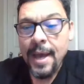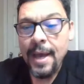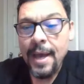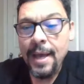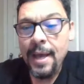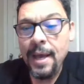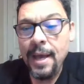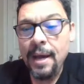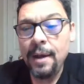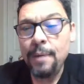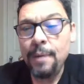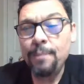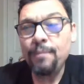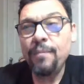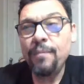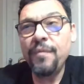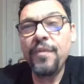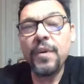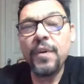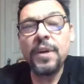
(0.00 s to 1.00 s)

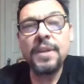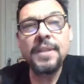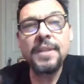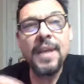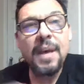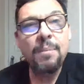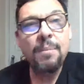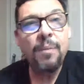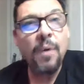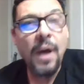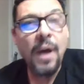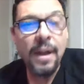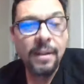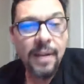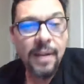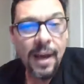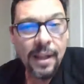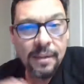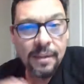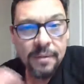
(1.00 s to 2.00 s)
For example, I
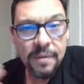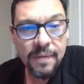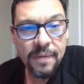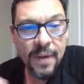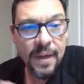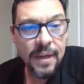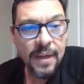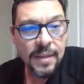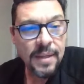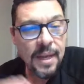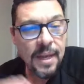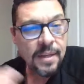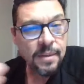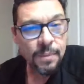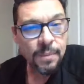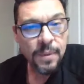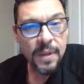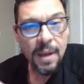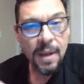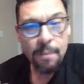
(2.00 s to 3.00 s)
live in Vegas, hasn't
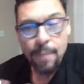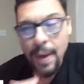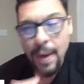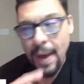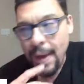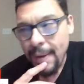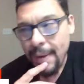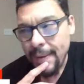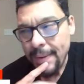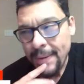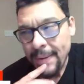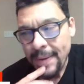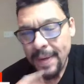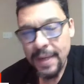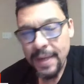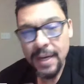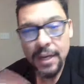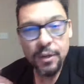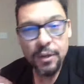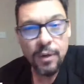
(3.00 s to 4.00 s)
been that bad,
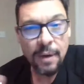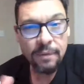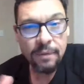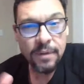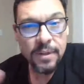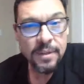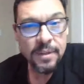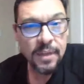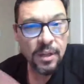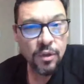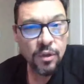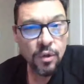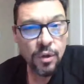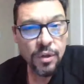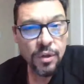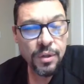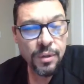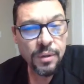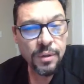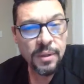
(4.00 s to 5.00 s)
and I traveled to St.
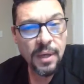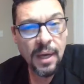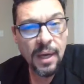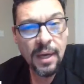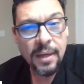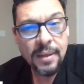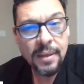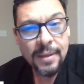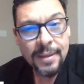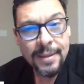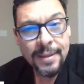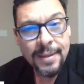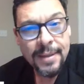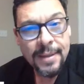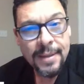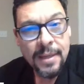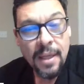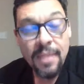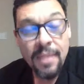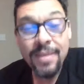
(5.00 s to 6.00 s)
George, Utah
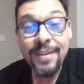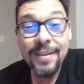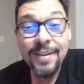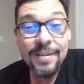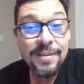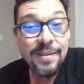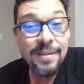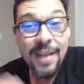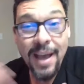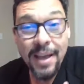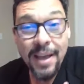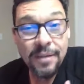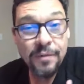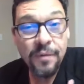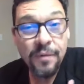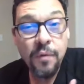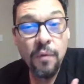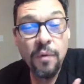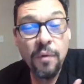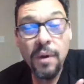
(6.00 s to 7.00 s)
this last
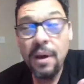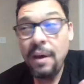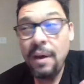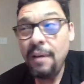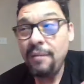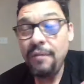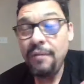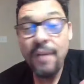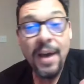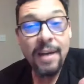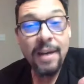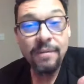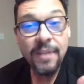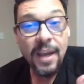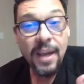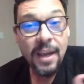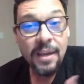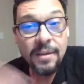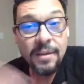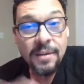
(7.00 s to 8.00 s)
5
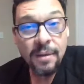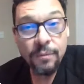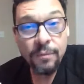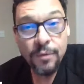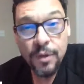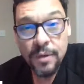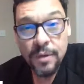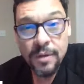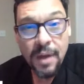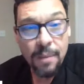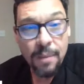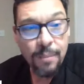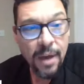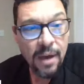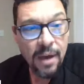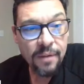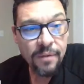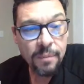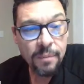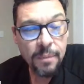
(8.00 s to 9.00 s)
days. I just got
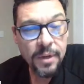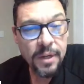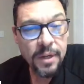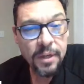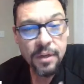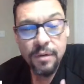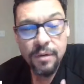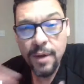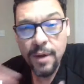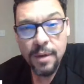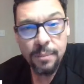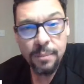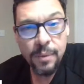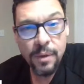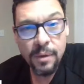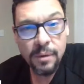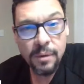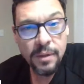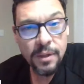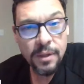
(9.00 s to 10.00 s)
back from an
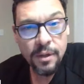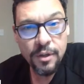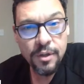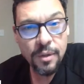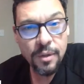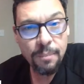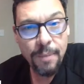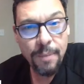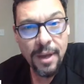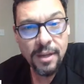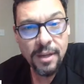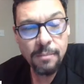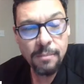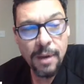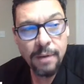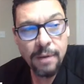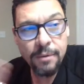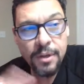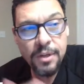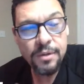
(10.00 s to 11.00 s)
incredible leadership
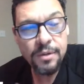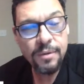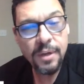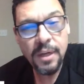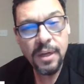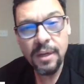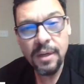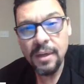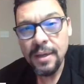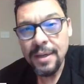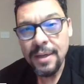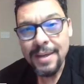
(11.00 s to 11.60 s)
mastermind retreat,